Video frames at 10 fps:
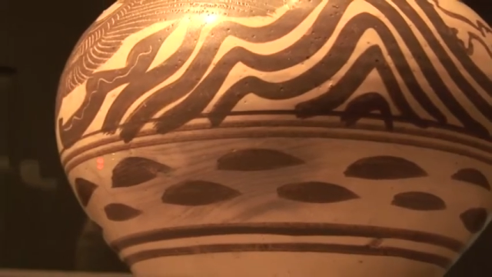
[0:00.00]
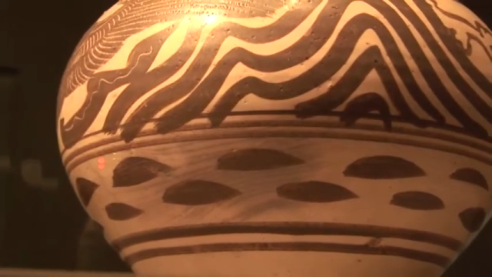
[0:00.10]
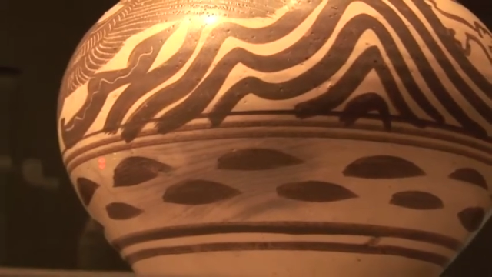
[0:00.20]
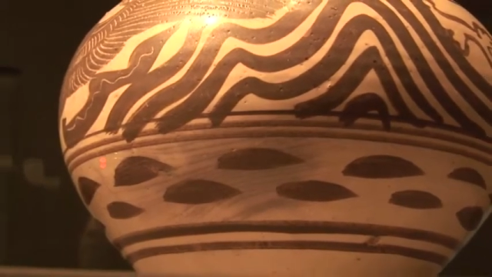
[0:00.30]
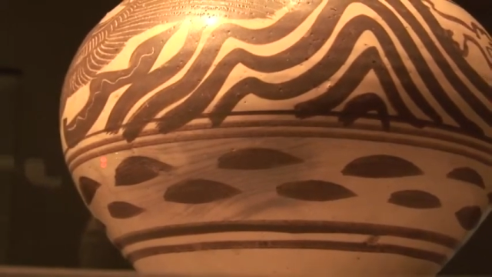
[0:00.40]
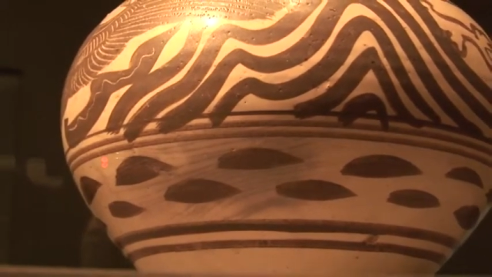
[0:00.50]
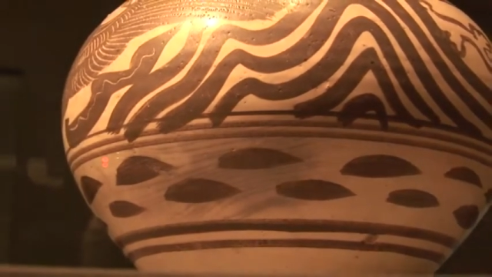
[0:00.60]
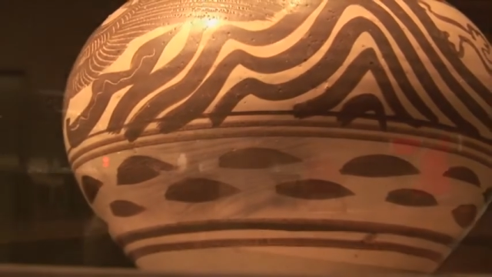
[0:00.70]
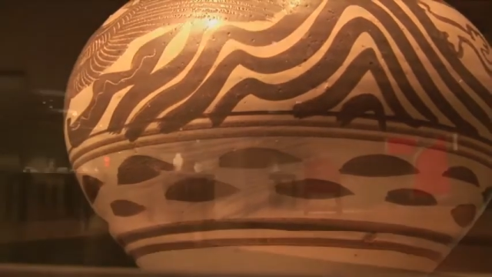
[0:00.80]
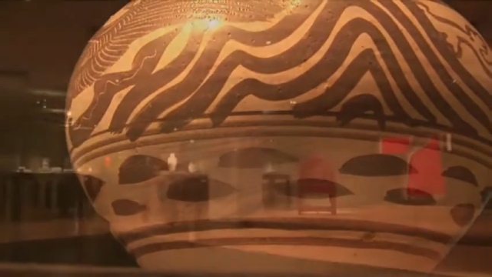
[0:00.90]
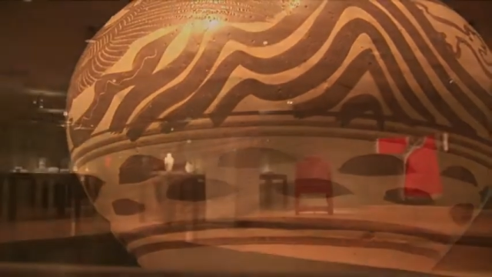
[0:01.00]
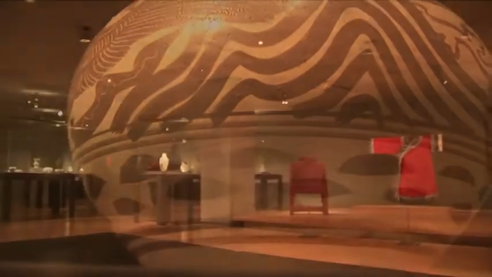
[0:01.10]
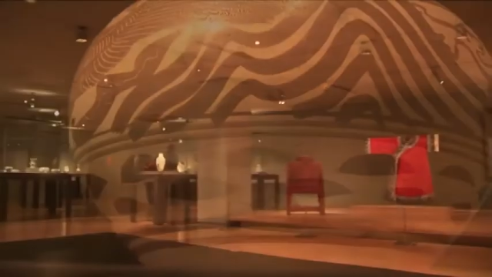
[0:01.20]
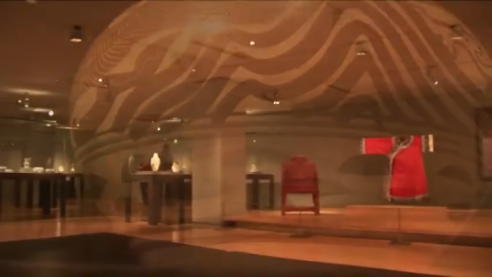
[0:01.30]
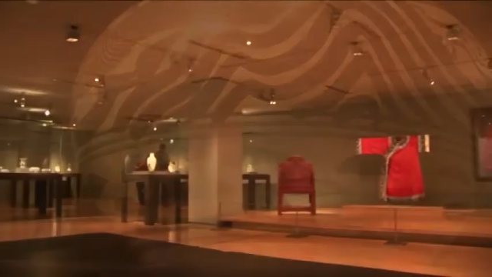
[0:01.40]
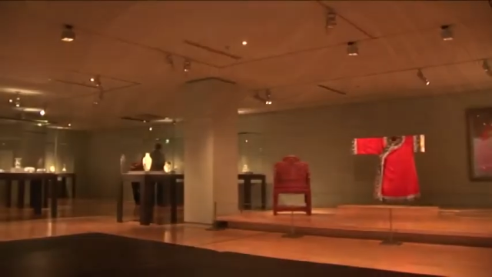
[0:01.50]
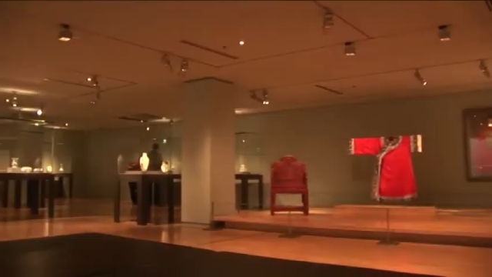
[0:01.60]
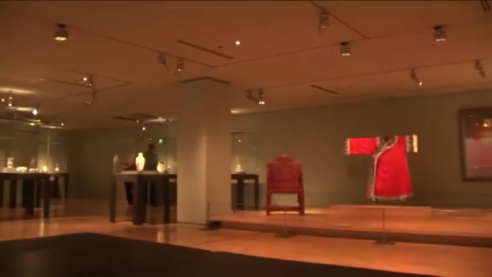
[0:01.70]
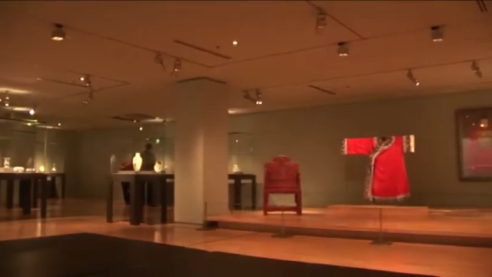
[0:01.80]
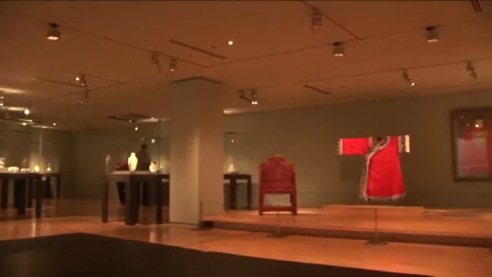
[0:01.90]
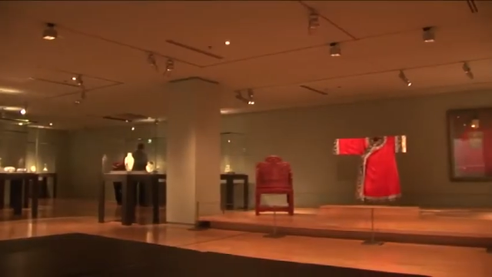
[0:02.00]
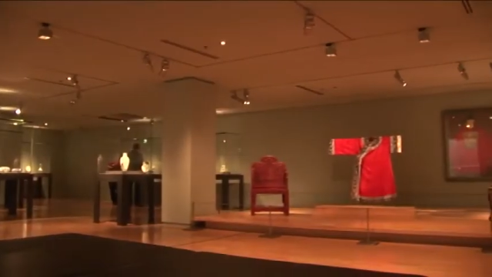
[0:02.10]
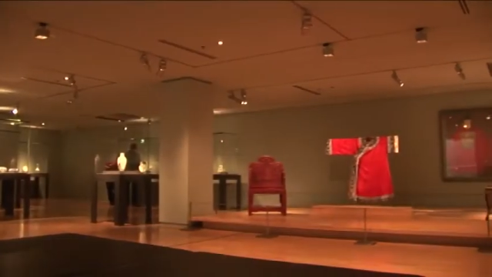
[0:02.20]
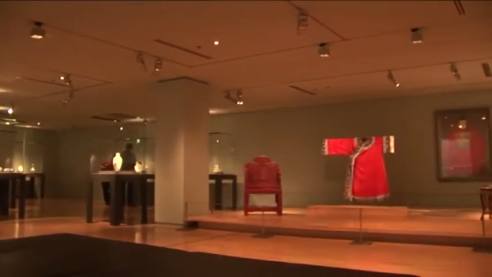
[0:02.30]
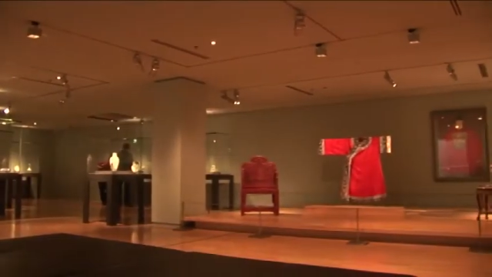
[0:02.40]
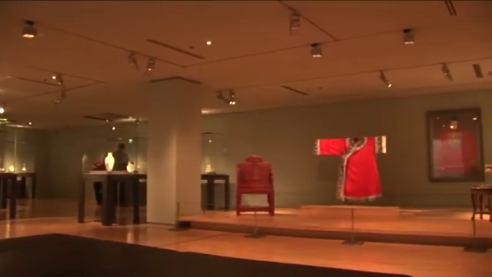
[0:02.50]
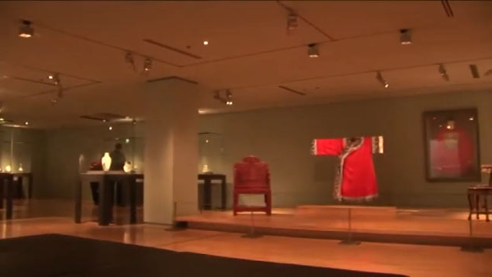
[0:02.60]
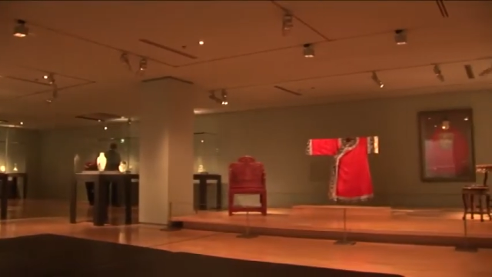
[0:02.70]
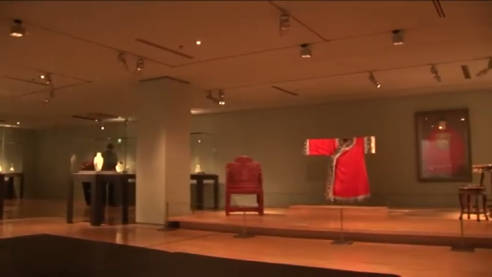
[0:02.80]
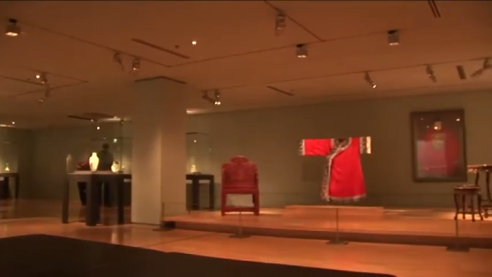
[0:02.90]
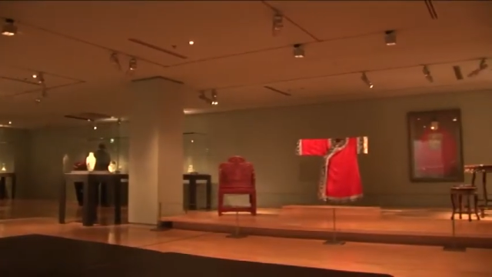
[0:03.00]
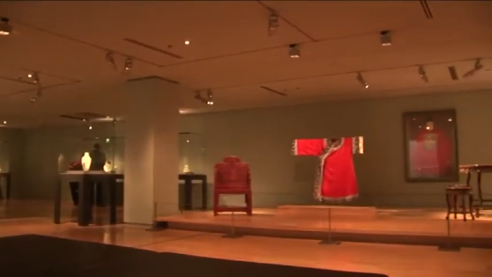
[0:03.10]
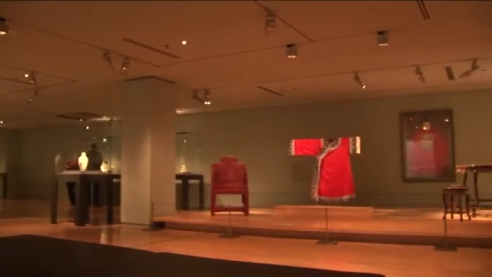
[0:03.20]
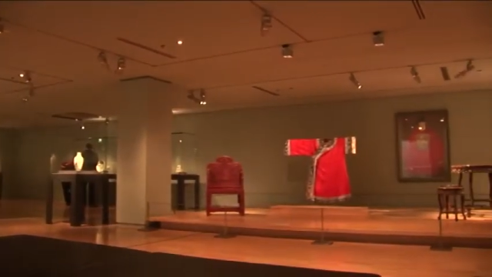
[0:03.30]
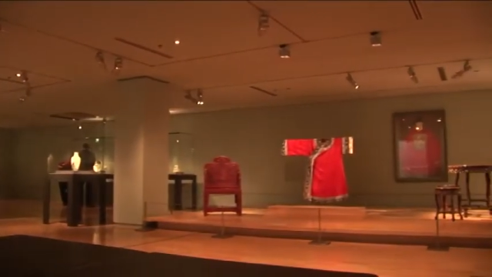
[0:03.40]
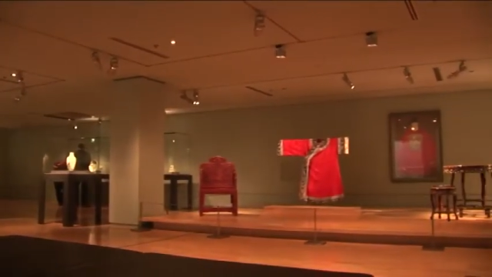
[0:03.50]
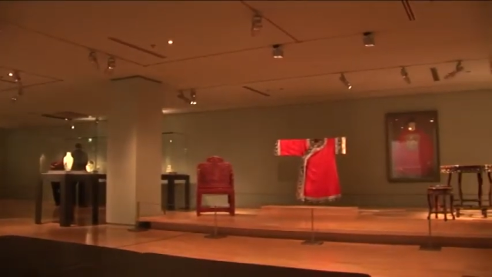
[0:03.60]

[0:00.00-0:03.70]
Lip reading: No face is visible, so there are no lips to read.